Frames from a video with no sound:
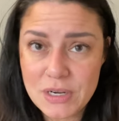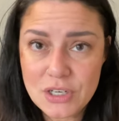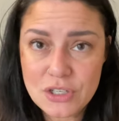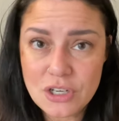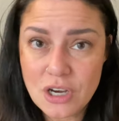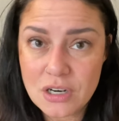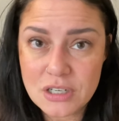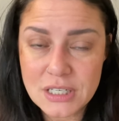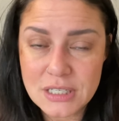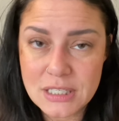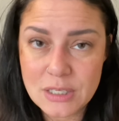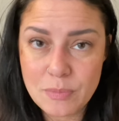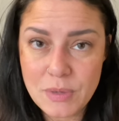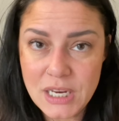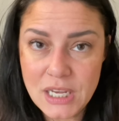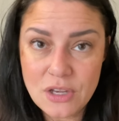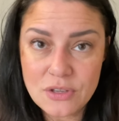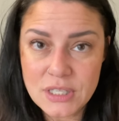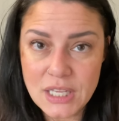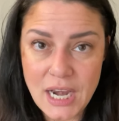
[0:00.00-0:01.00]
to talk to somebody
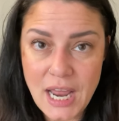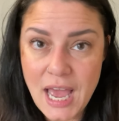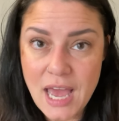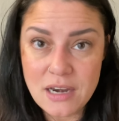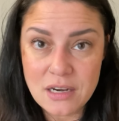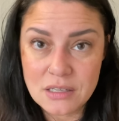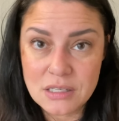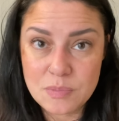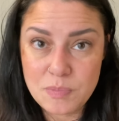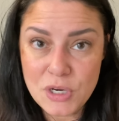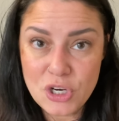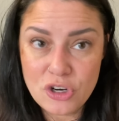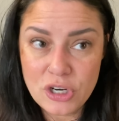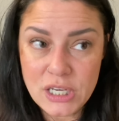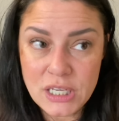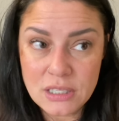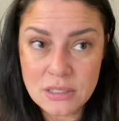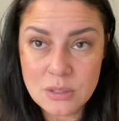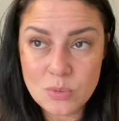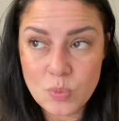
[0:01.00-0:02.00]
else that had
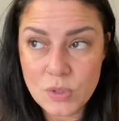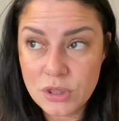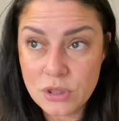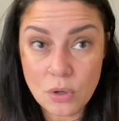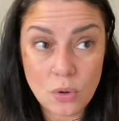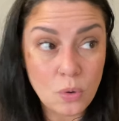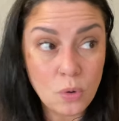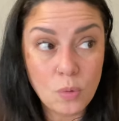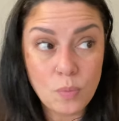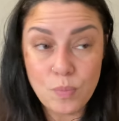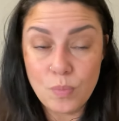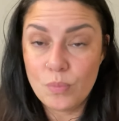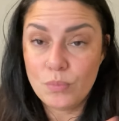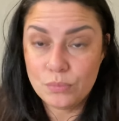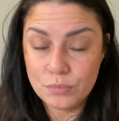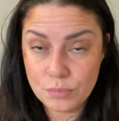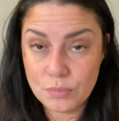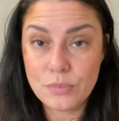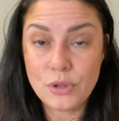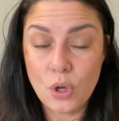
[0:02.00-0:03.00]
experience with the
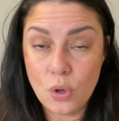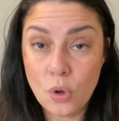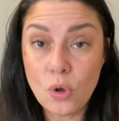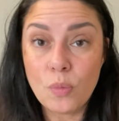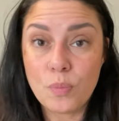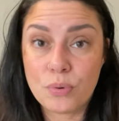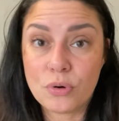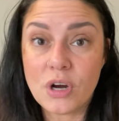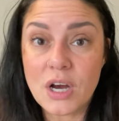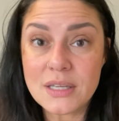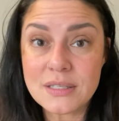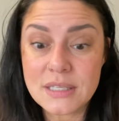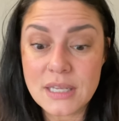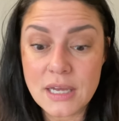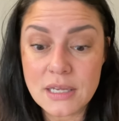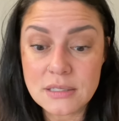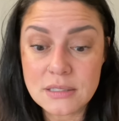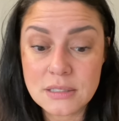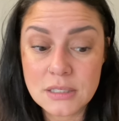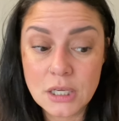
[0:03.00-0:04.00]
whole
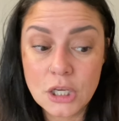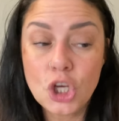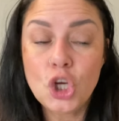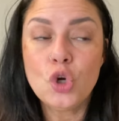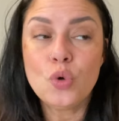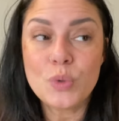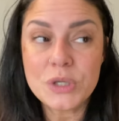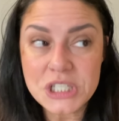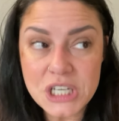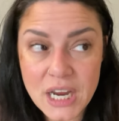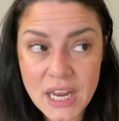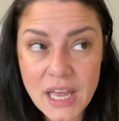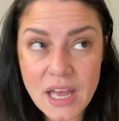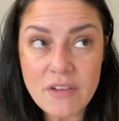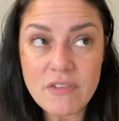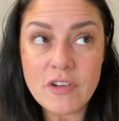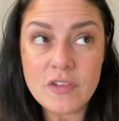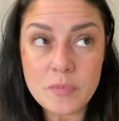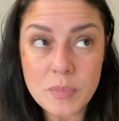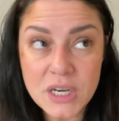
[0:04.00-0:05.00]
process, which I
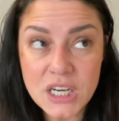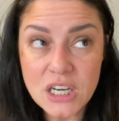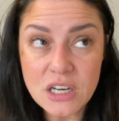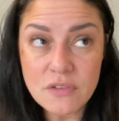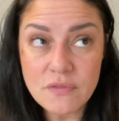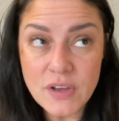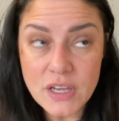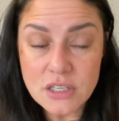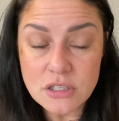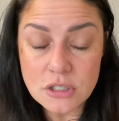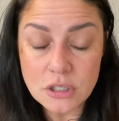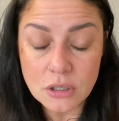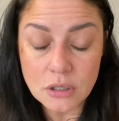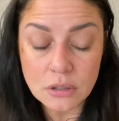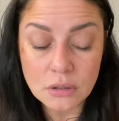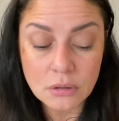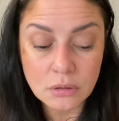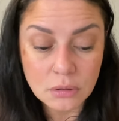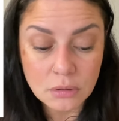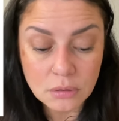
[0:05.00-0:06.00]
have. I've been an
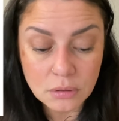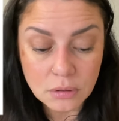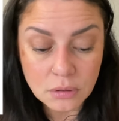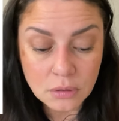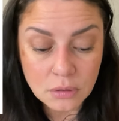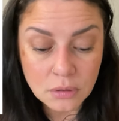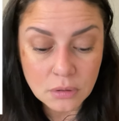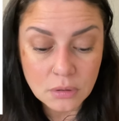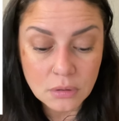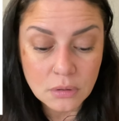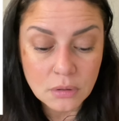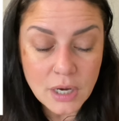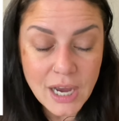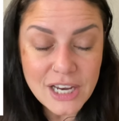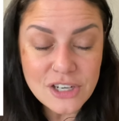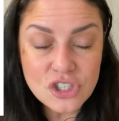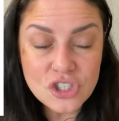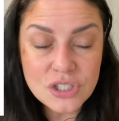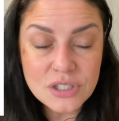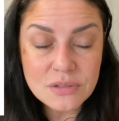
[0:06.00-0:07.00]
investor. I
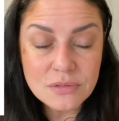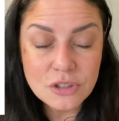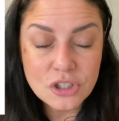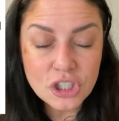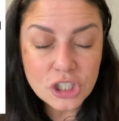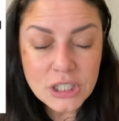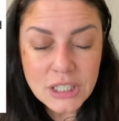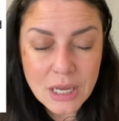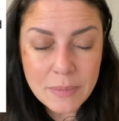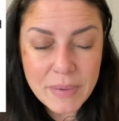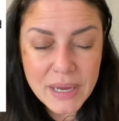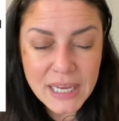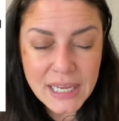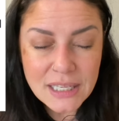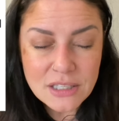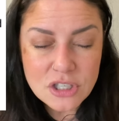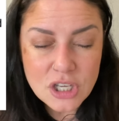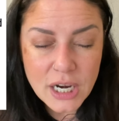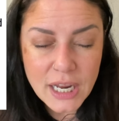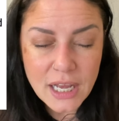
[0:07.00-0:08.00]
just couldn't get my
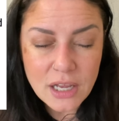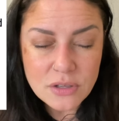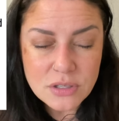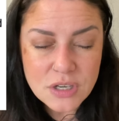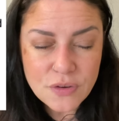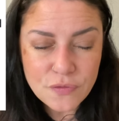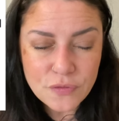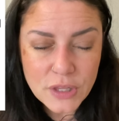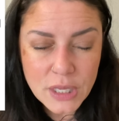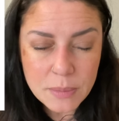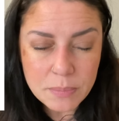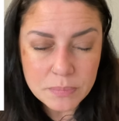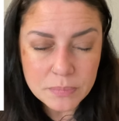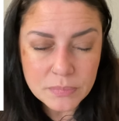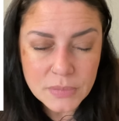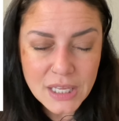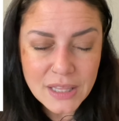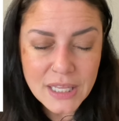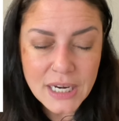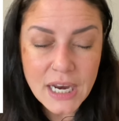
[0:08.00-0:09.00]
hands on a house to flip,
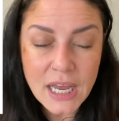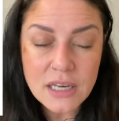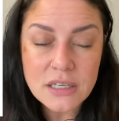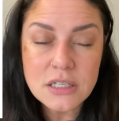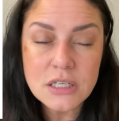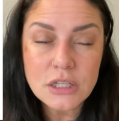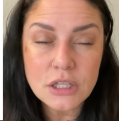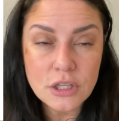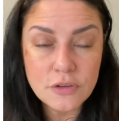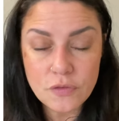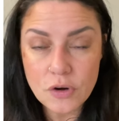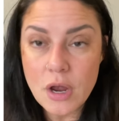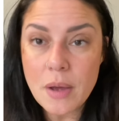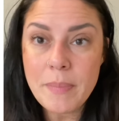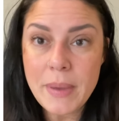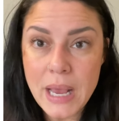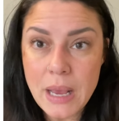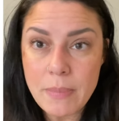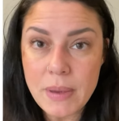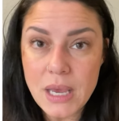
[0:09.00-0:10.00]
and then I had to deliver a
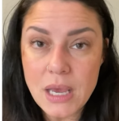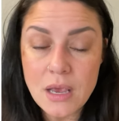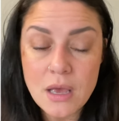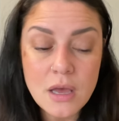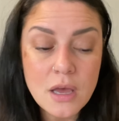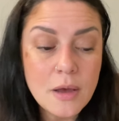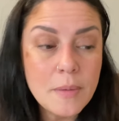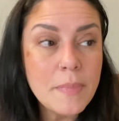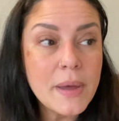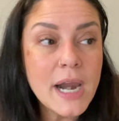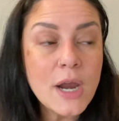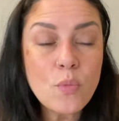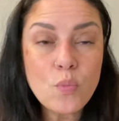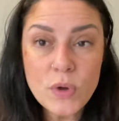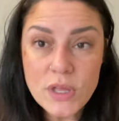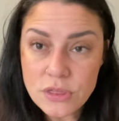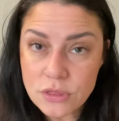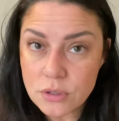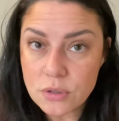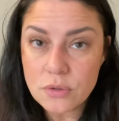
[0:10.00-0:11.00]
baby. But I
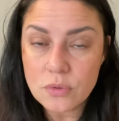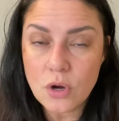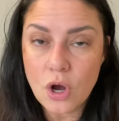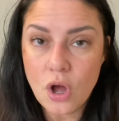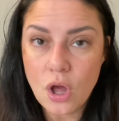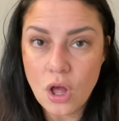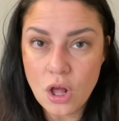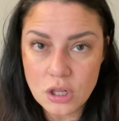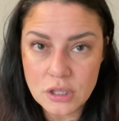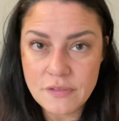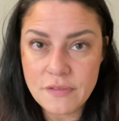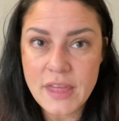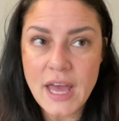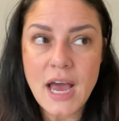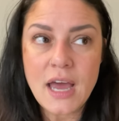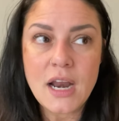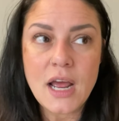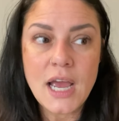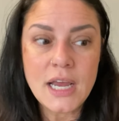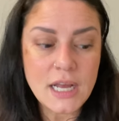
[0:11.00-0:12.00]
went through all of
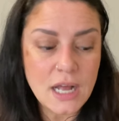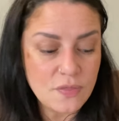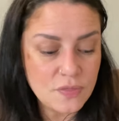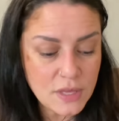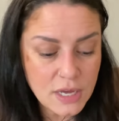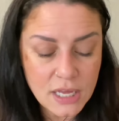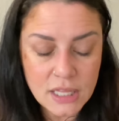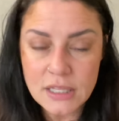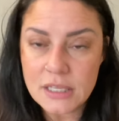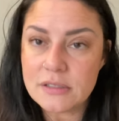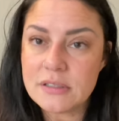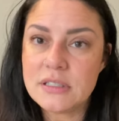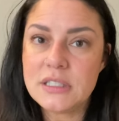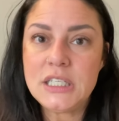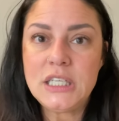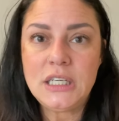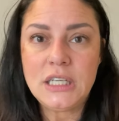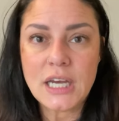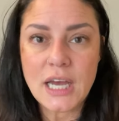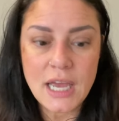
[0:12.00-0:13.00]
that. I got the
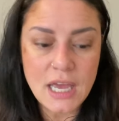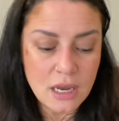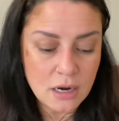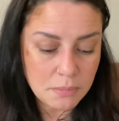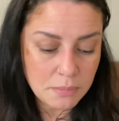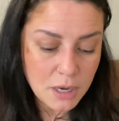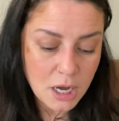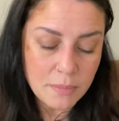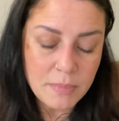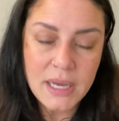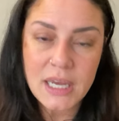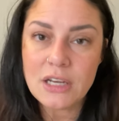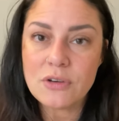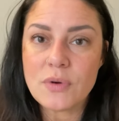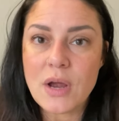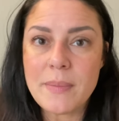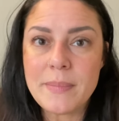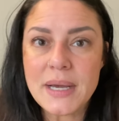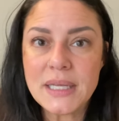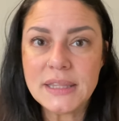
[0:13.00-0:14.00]
LLC. I had a mom
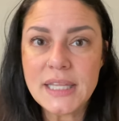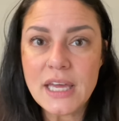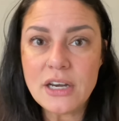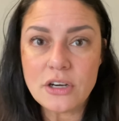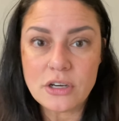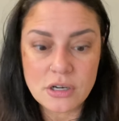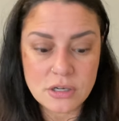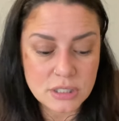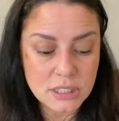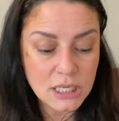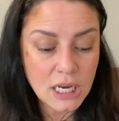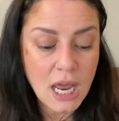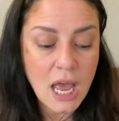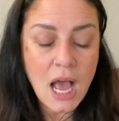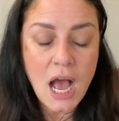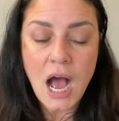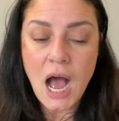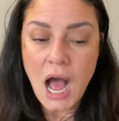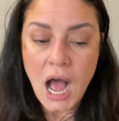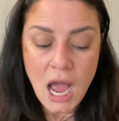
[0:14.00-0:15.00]
handwrite my letters.
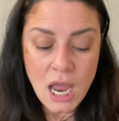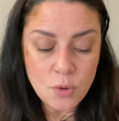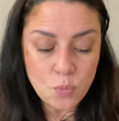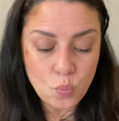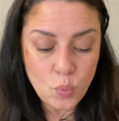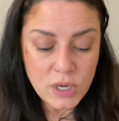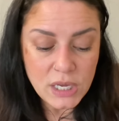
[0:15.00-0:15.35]
I